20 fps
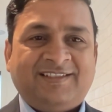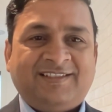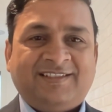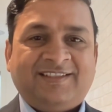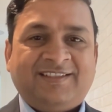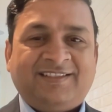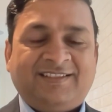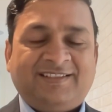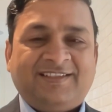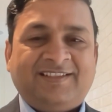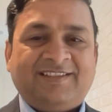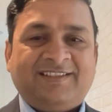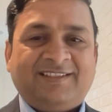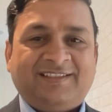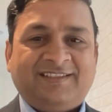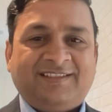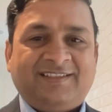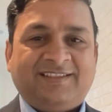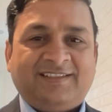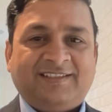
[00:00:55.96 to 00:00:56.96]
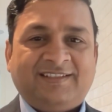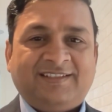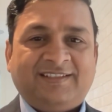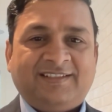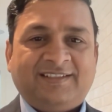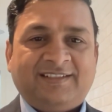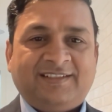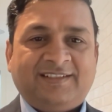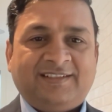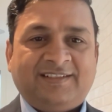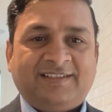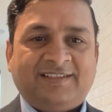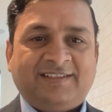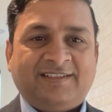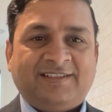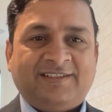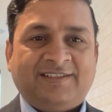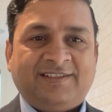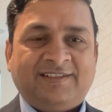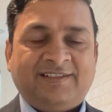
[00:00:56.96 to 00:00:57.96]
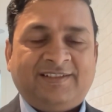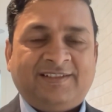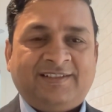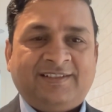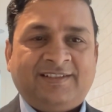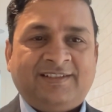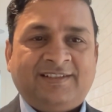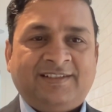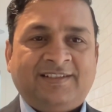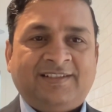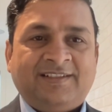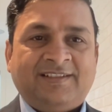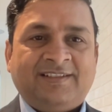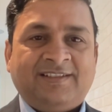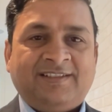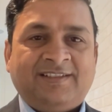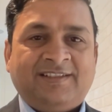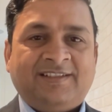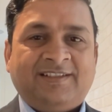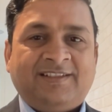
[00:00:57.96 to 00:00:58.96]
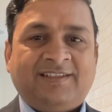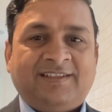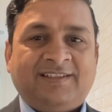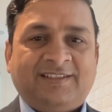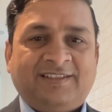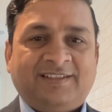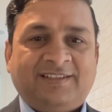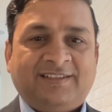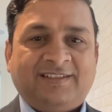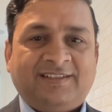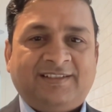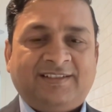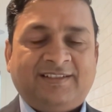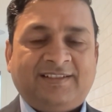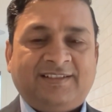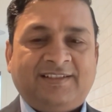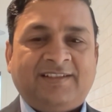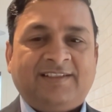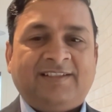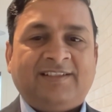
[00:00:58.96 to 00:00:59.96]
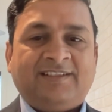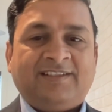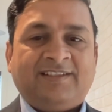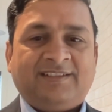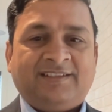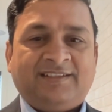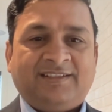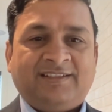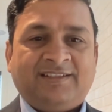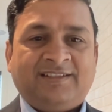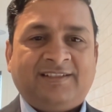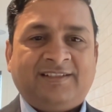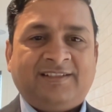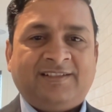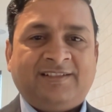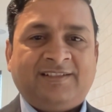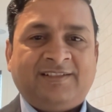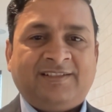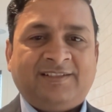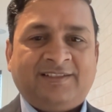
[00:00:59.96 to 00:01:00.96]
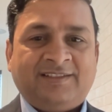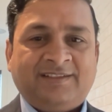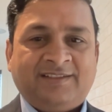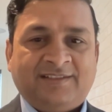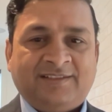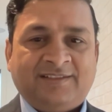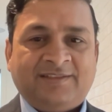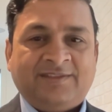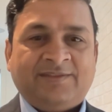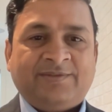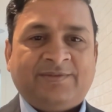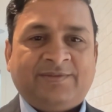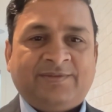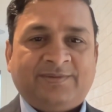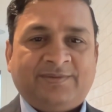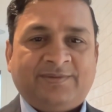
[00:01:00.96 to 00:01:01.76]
(not speaking)